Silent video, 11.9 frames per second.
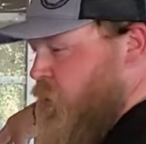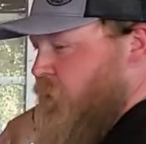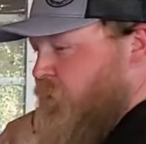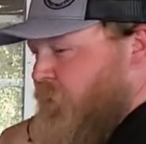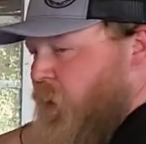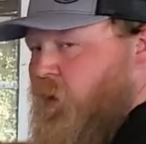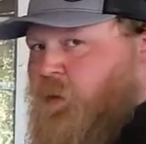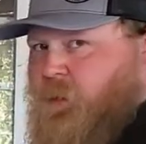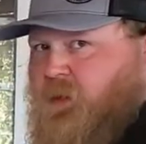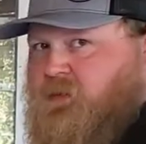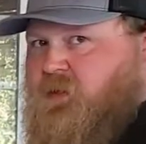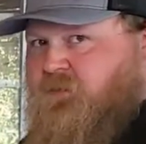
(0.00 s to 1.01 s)
the flow,
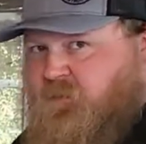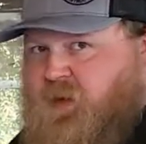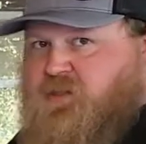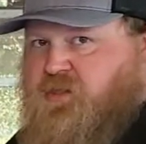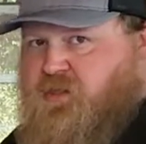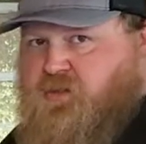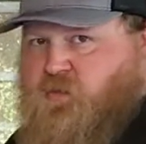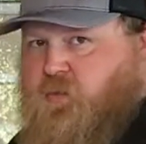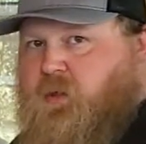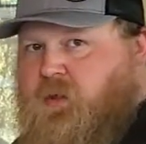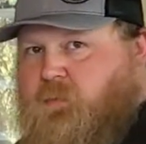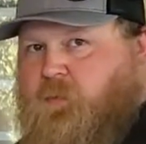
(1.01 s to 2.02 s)
because convection is
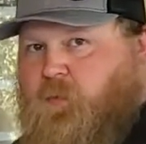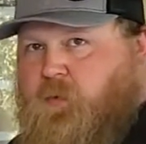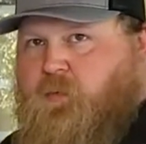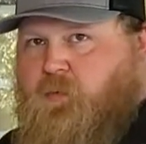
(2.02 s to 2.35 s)
really important